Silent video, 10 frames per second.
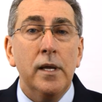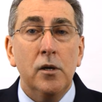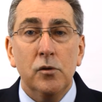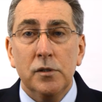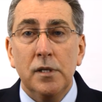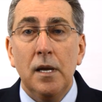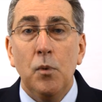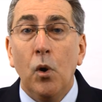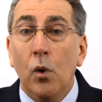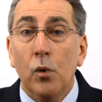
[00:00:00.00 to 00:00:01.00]
Uncle Sam
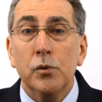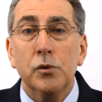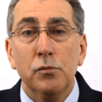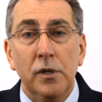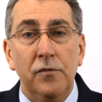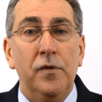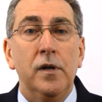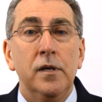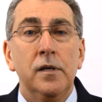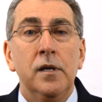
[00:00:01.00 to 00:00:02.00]
hold your
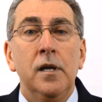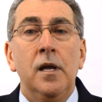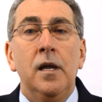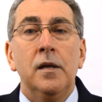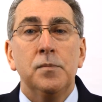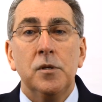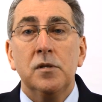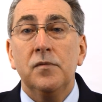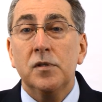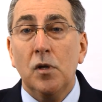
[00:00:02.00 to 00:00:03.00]
refund, especially
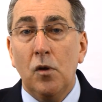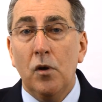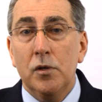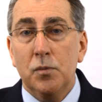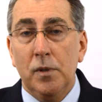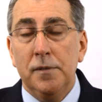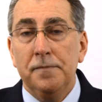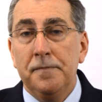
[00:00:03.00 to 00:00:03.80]
if it's a large one.